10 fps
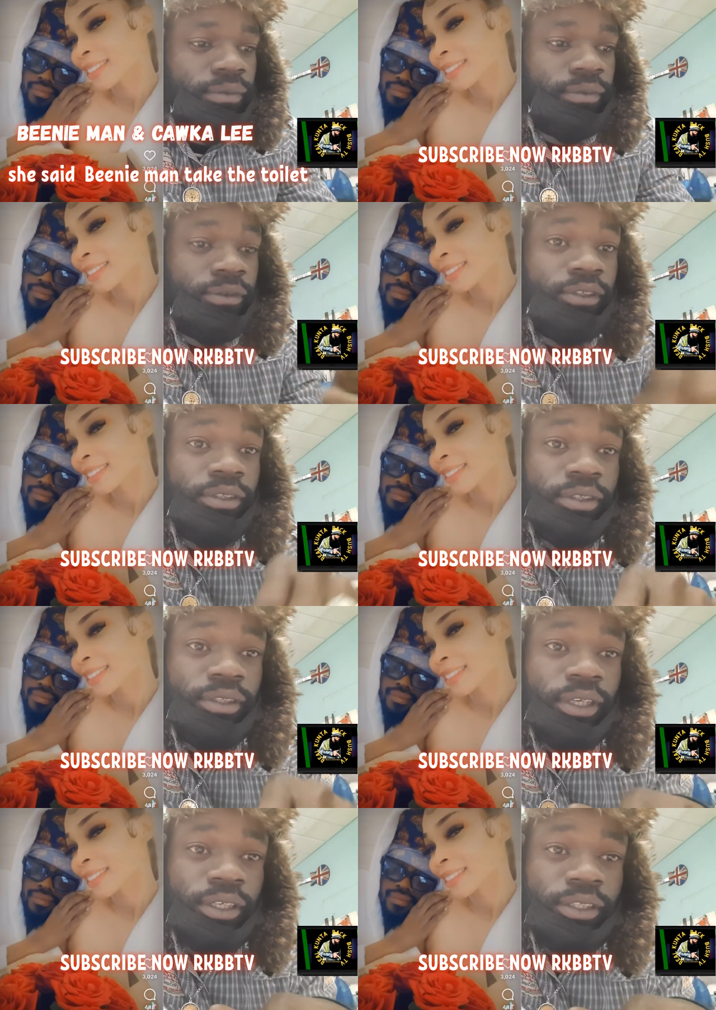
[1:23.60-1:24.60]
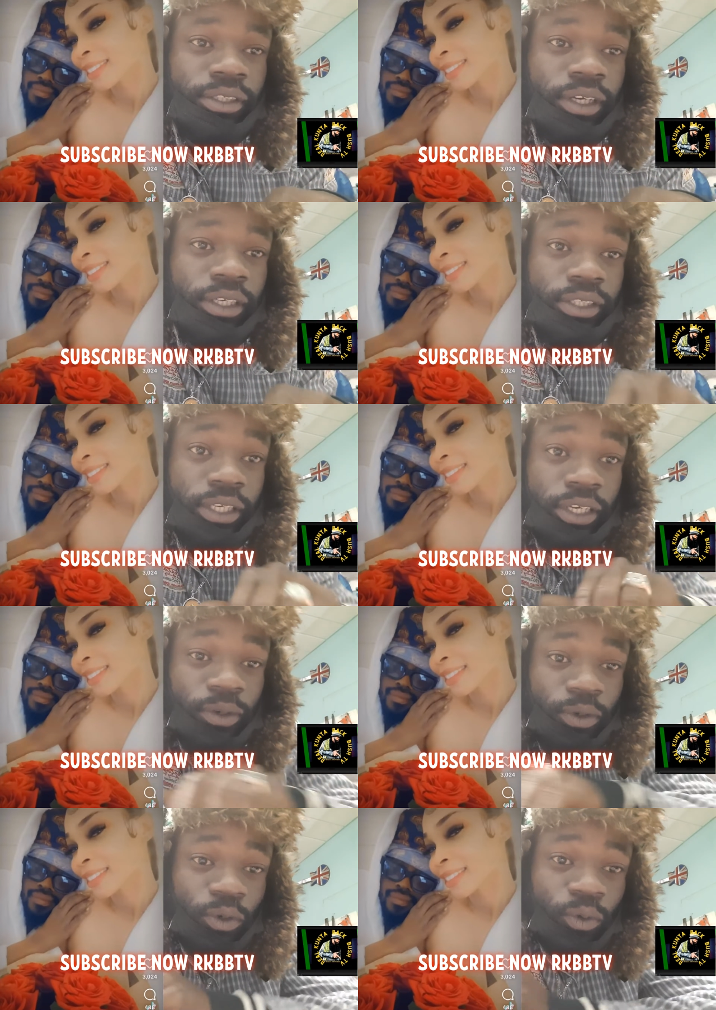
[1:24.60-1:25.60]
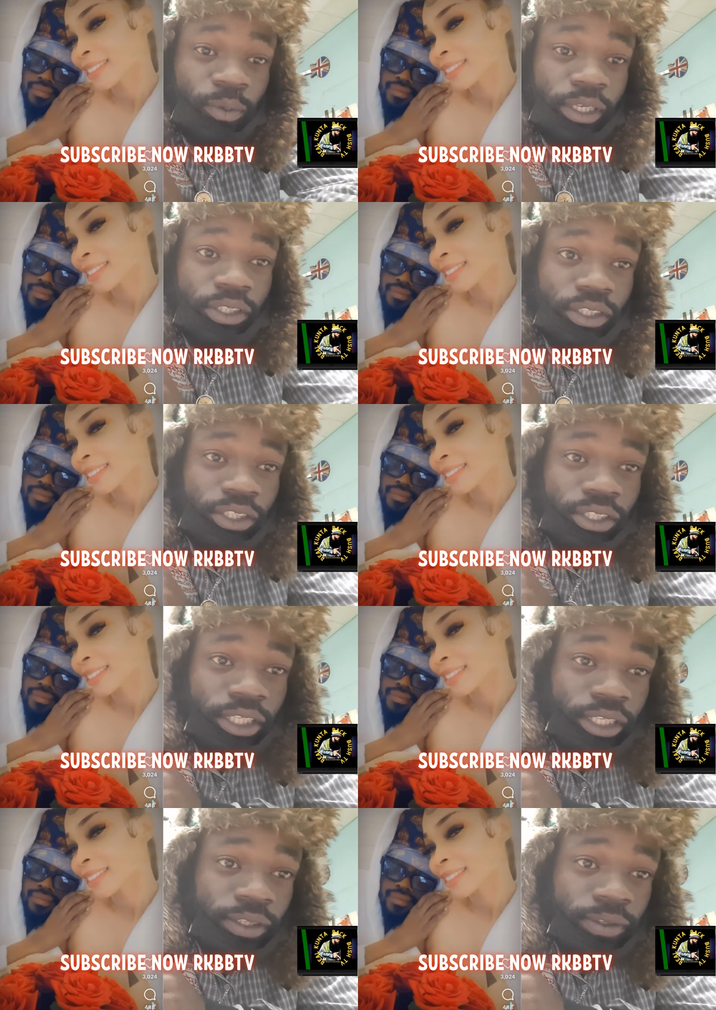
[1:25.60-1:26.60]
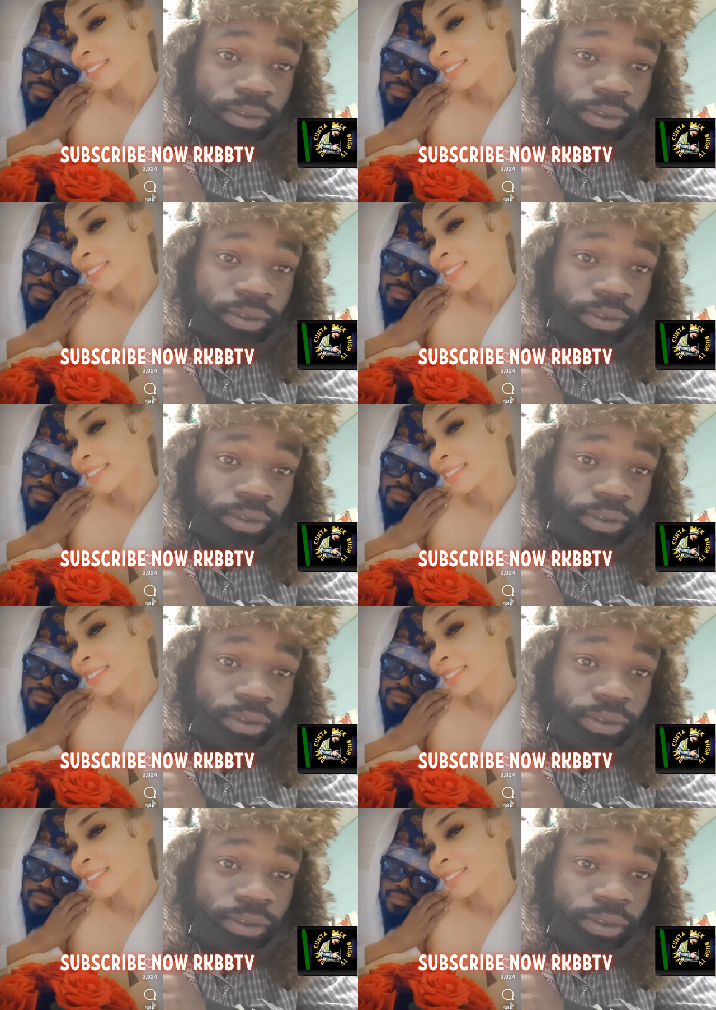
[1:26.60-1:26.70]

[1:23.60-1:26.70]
Speaker 1: That's to hear what the woman just said.